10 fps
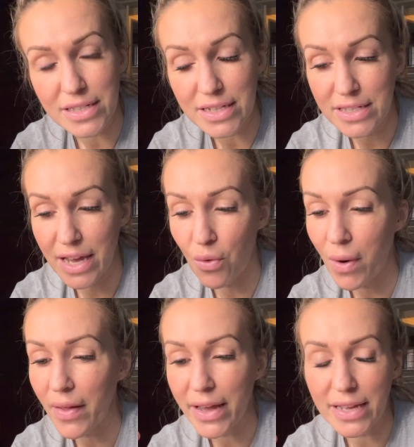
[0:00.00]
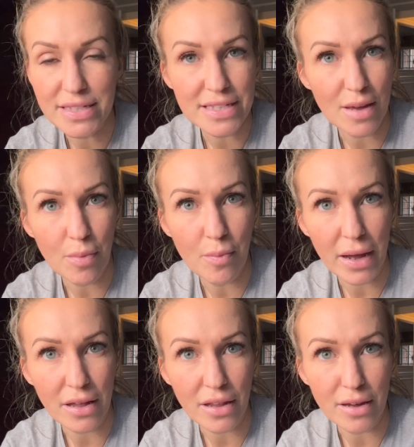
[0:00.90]
is that while I can skip
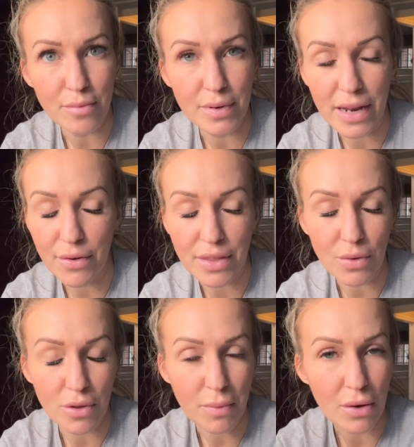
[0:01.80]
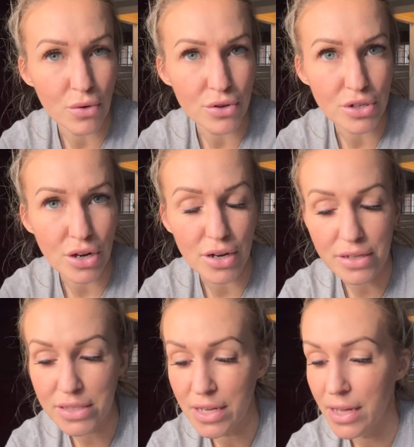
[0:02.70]
bite club now and then with my older
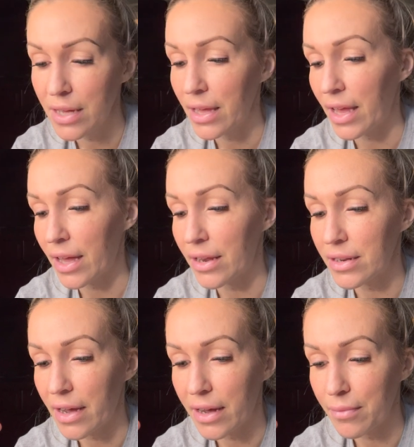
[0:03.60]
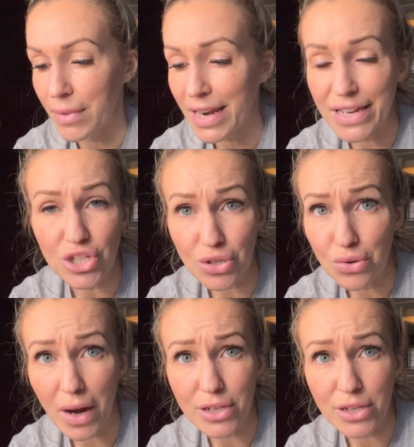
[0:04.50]
dogs, and um, and I do.